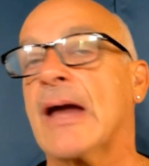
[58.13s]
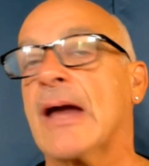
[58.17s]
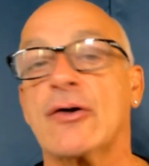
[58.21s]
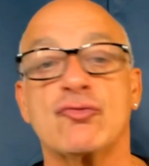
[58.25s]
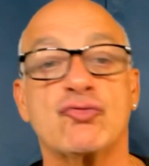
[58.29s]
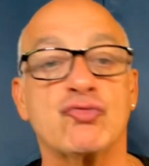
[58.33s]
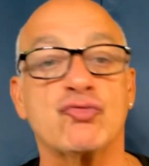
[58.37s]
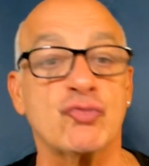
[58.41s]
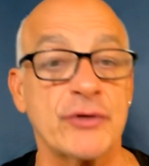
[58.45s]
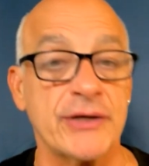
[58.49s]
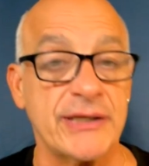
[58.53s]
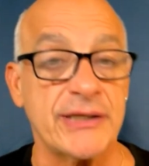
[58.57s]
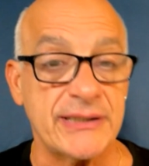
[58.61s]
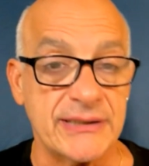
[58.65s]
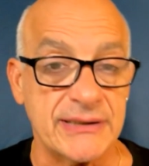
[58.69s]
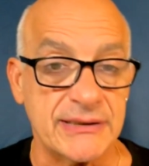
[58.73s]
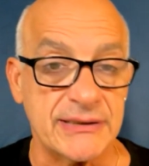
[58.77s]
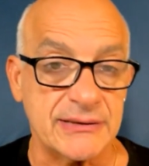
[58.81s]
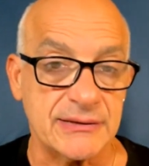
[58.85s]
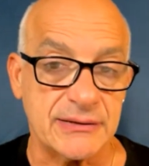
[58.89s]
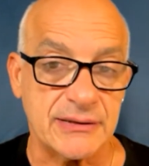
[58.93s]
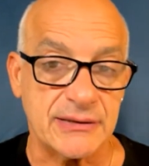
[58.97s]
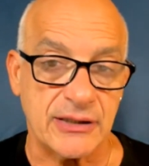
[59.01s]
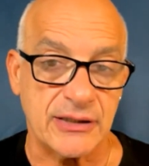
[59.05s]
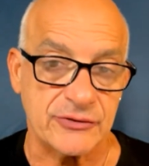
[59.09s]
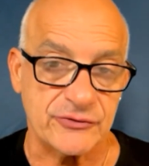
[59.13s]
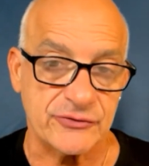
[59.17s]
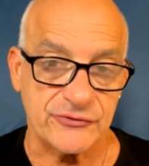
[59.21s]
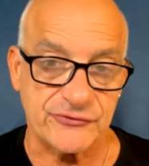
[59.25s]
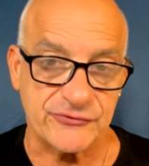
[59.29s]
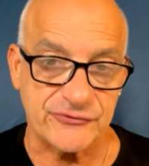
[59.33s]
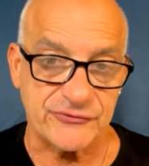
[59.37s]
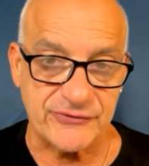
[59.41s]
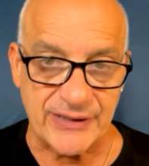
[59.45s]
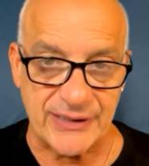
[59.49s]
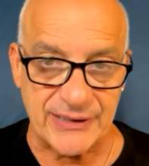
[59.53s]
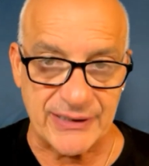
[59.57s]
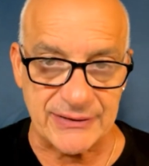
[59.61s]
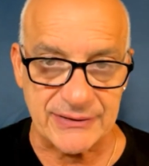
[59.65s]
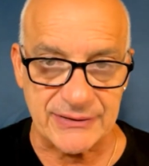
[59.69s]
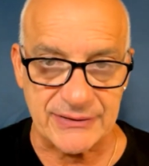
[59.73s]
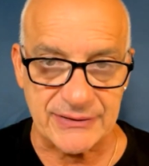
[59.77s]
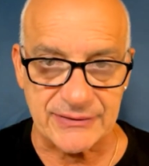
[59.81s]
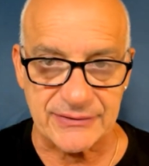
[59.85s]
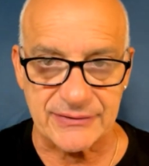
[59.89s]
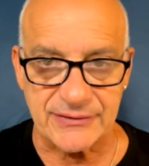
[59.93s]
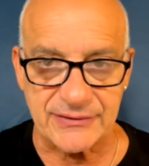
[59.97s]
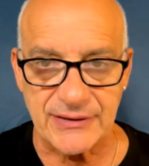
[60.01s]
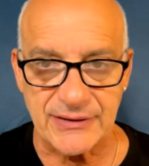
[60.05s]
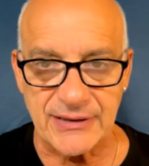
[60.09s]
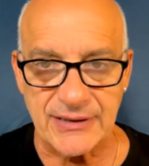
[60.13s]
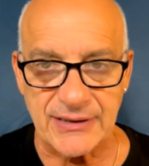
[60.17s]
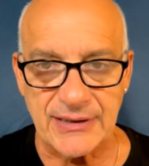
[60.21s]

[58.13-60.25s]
read it, understand it.